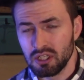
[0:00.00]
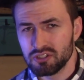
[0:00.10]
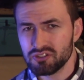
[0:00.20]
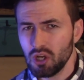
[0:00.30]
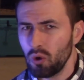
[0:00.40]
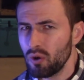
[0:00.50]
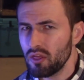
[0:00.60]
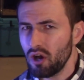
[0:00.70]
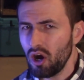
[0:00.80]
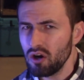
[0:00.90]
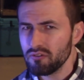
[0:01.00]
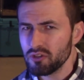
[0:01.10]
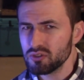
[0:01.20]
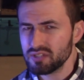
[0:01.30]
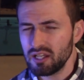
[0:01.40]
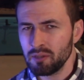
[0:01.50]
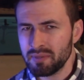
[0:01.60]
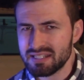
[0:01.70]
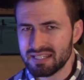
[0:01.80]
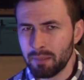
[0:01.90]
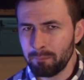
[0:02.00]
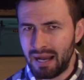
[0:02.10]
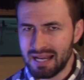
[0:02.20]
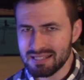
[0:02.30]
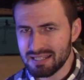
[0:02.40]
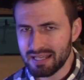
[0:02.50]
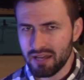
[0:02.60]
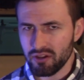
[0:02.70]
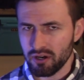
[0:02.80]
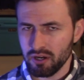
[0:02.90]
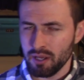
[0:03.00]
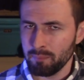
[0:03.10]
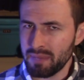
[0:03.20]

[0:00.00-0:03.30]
So all of those elements combined together